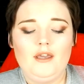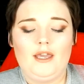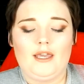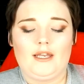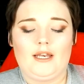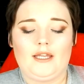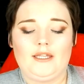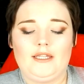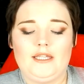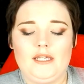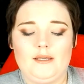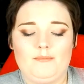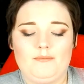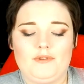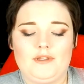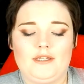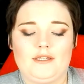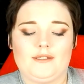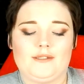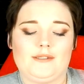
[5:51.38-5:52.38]
And I keep
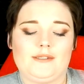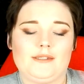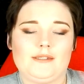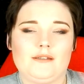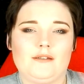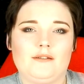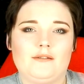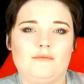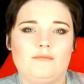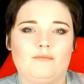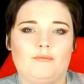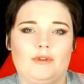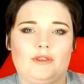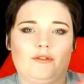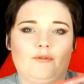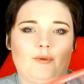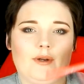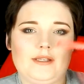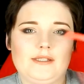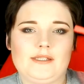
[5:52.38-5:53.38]
this with
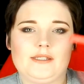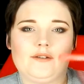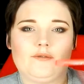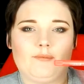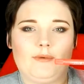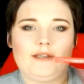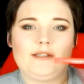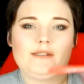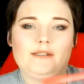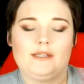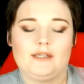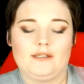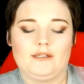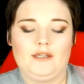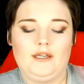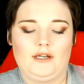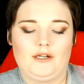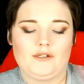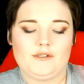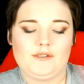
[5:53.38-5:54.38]
the rest of my
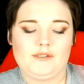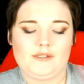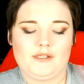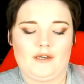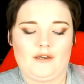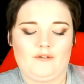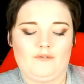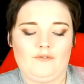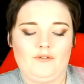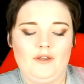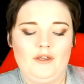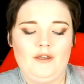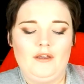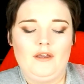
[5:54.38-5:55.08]
skincare stuff.